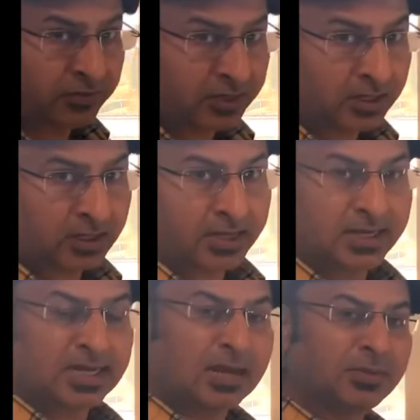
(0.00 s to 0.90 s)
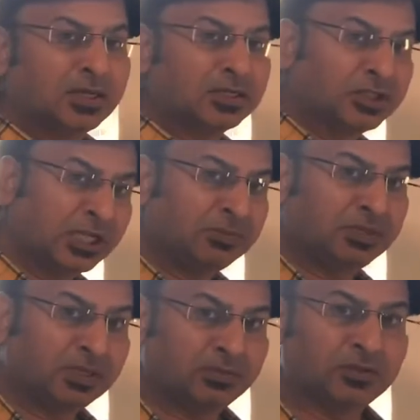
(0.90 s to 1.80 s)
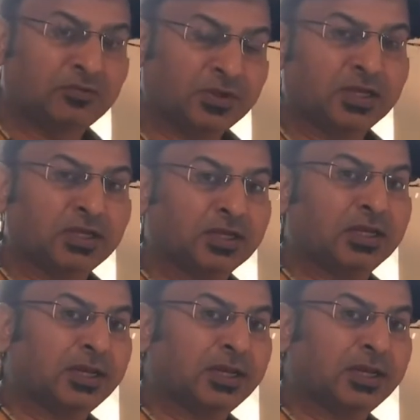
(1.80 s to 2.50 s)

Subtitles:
real and nominal GDP between